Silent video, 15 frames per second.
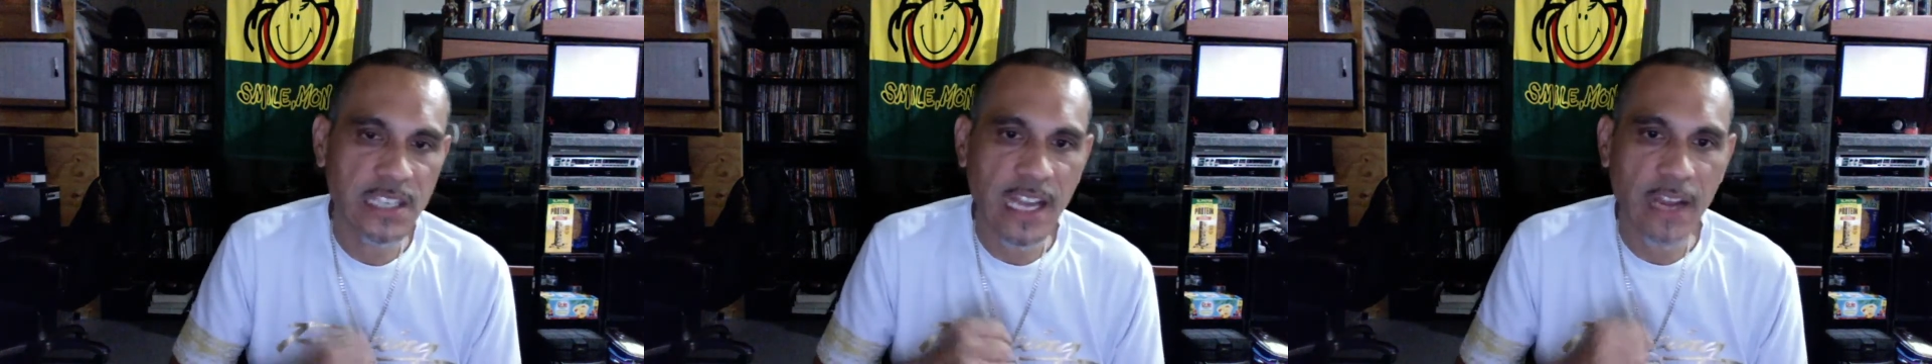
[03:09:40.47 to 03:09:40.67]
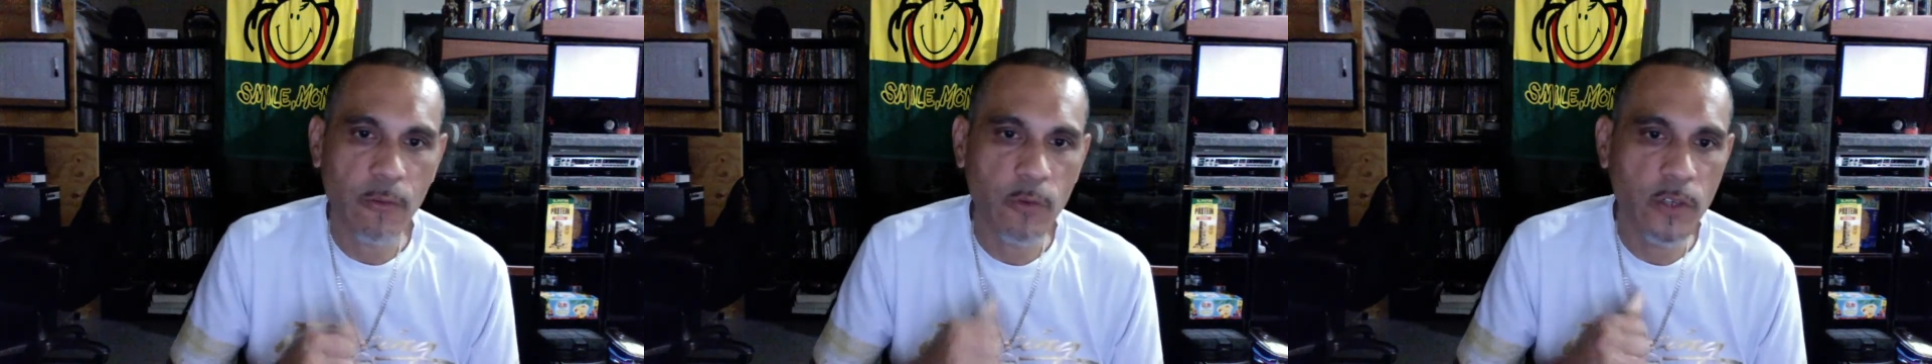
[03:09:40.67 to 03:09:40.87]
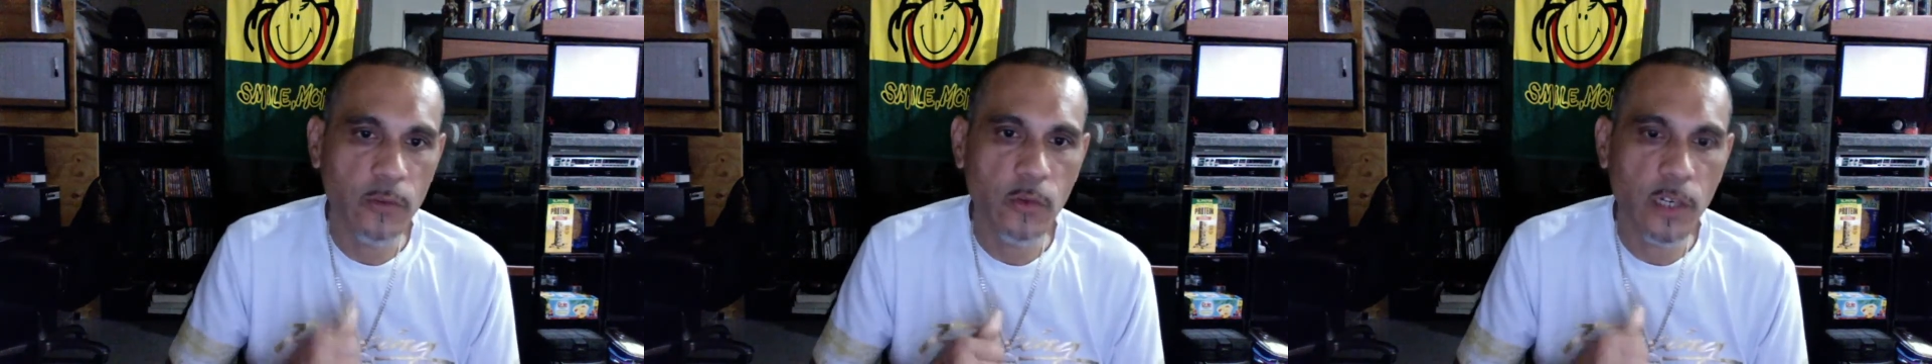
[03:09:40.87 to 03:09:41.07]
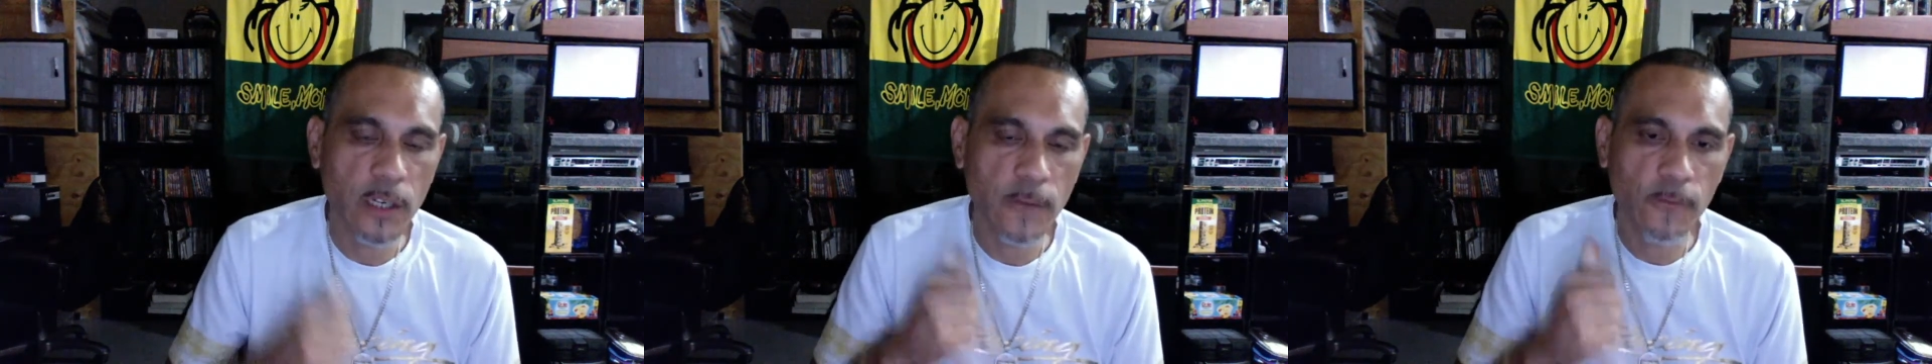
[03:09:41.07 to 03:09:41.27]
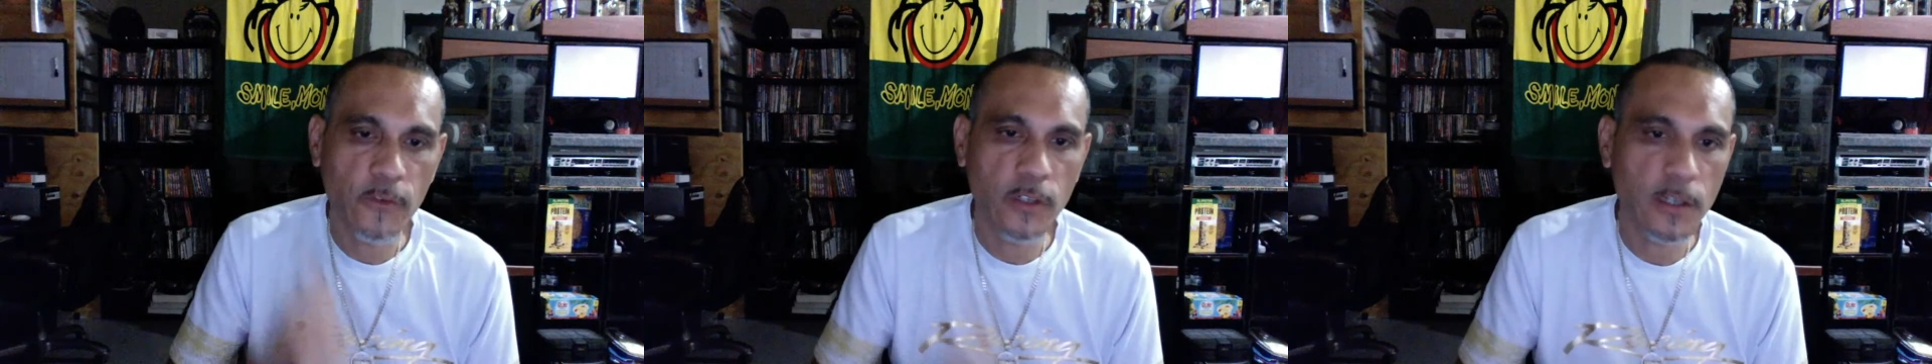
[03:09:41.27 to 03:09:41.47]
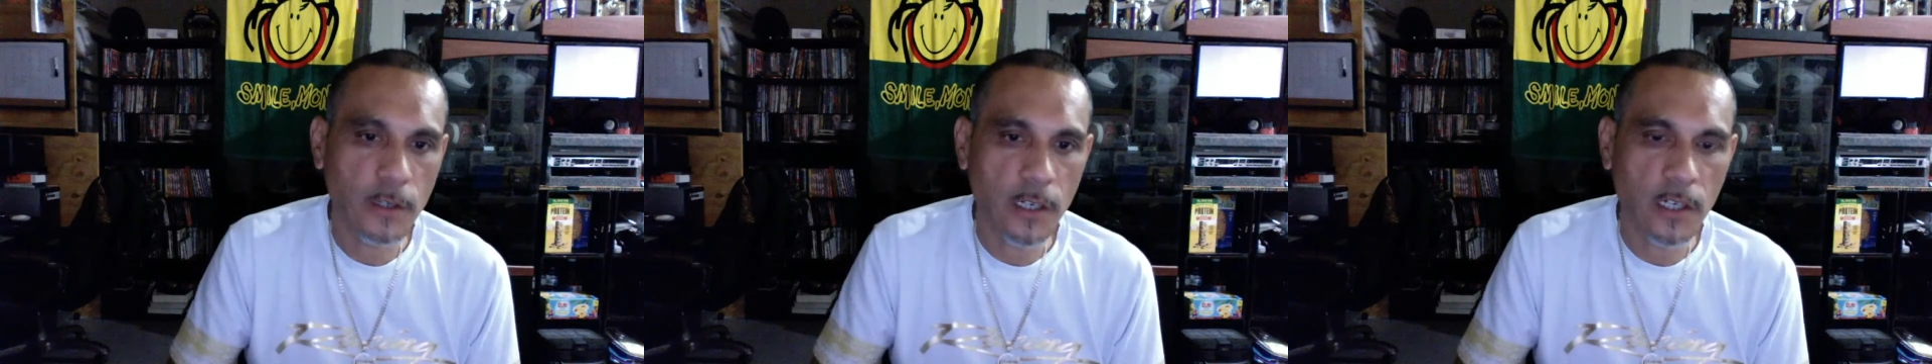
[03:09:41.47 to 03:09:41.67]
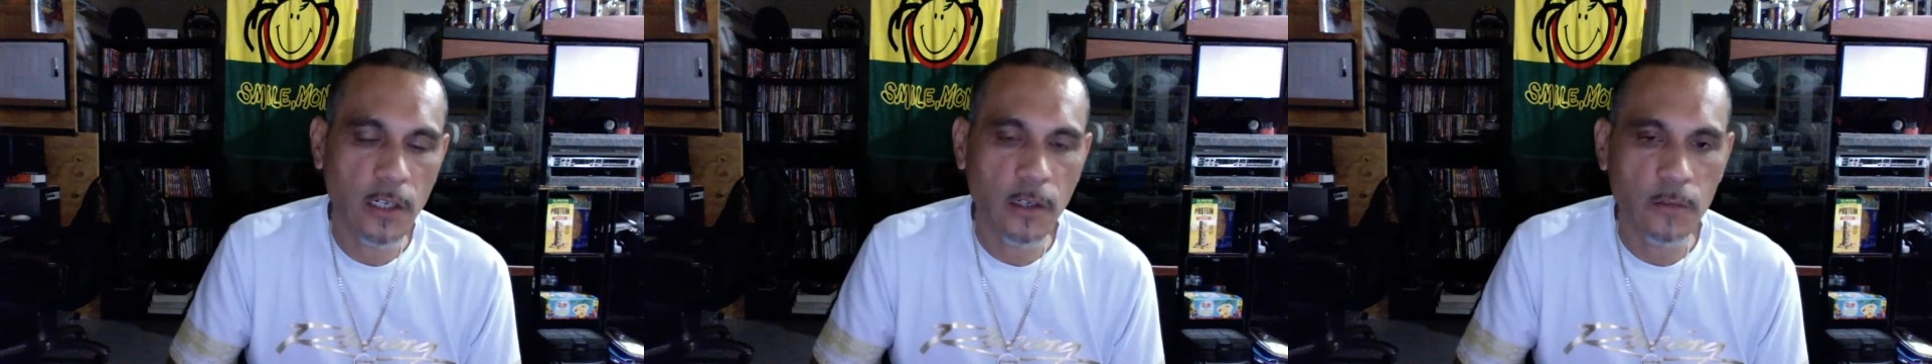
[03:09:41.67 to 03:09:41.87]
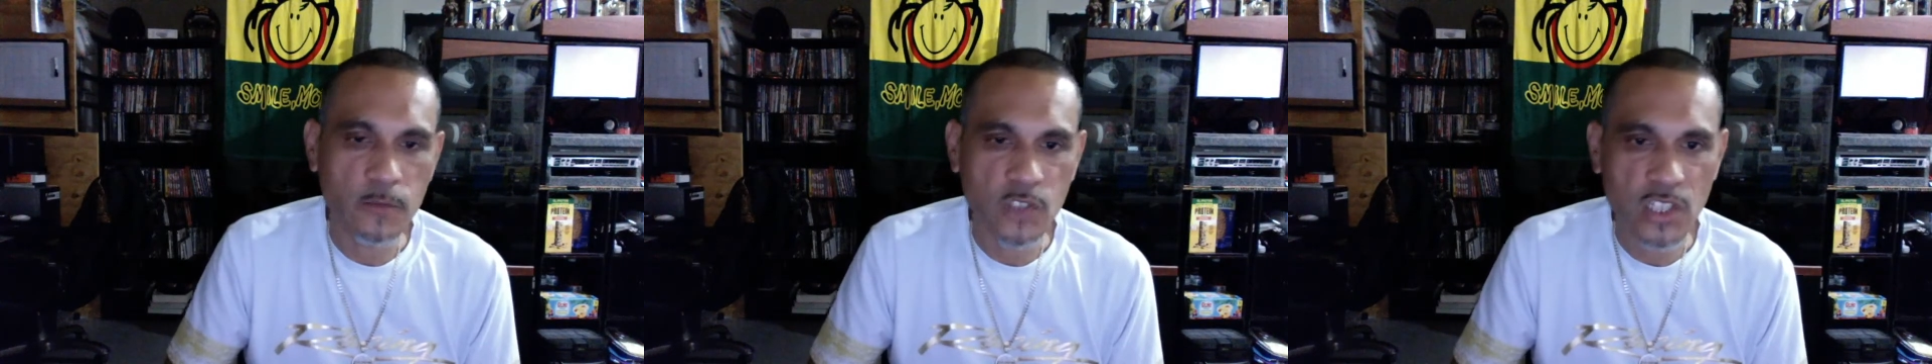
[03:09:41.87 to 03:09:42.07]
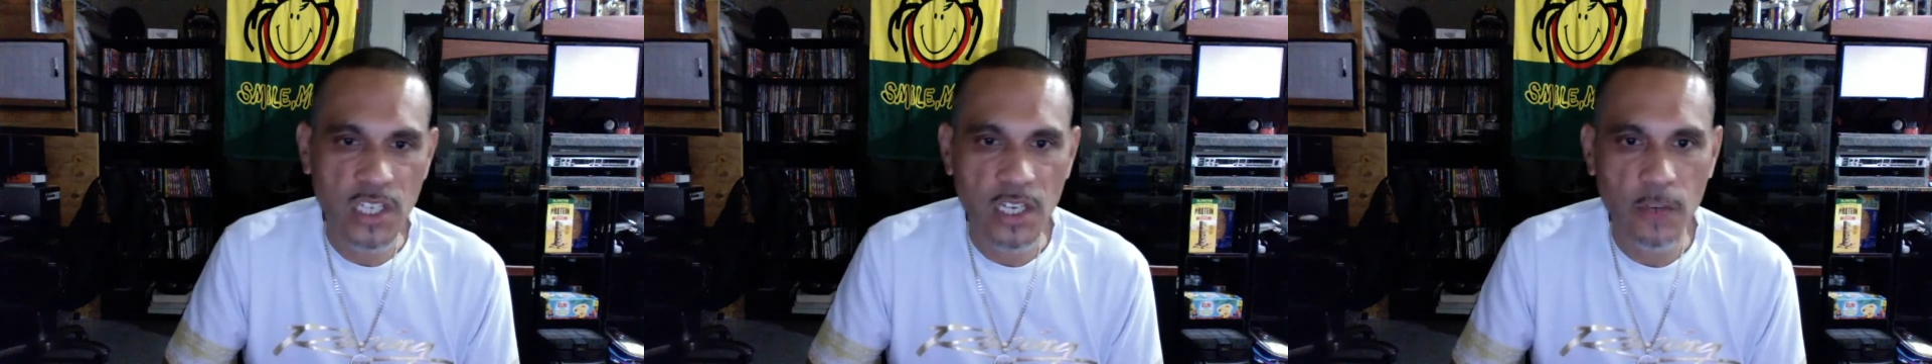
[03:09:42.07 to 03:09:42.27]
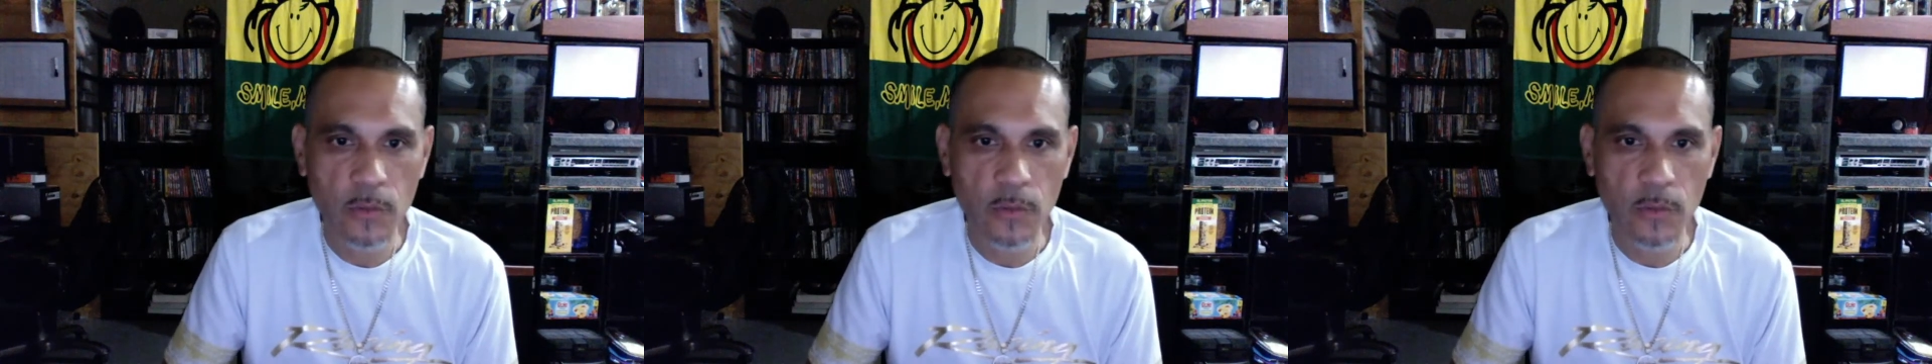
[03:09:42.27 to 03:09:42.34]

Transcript: like we running for the chair,